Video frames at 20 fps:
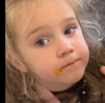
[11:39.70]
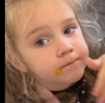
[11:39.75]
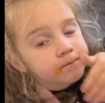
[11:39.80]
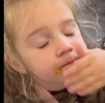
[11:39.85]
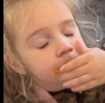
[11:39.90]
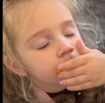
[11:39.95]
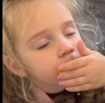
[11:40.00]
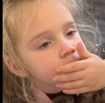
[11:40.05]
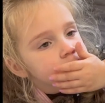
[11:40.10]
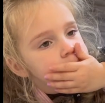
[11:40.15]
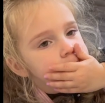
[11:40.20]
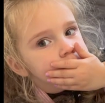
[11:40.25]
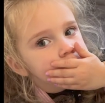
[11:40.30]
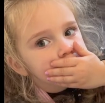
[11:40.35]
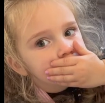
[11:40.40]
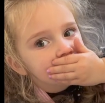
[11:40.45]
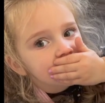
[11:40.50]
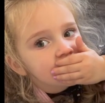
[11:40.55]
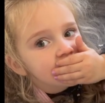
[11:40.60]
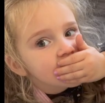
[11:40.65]
Is it
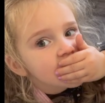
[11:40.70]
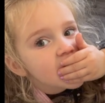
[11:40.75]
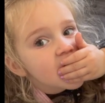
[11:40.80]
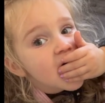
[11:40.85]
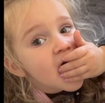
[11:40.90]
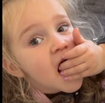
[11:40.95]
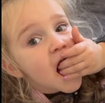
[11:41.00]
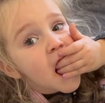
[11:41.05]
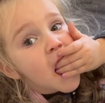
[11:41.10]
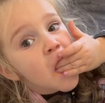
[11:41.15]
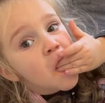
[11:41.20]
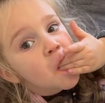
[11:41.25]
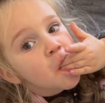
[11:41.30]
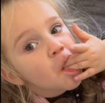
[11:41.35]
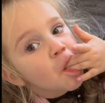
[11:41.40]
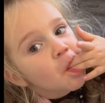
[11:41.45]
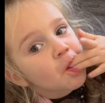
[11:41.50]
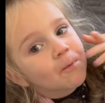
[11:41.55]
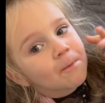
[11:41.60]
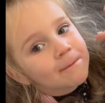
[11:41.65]
good?
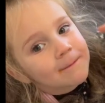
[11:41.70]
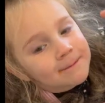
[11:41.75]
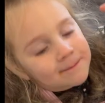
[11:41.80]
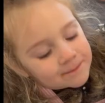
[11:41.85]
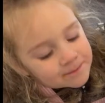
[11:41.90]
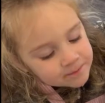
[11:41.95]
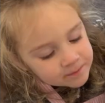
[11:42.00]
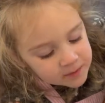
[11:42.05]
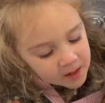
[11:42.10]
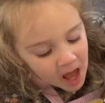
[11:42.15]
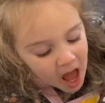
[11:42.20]
Which one's your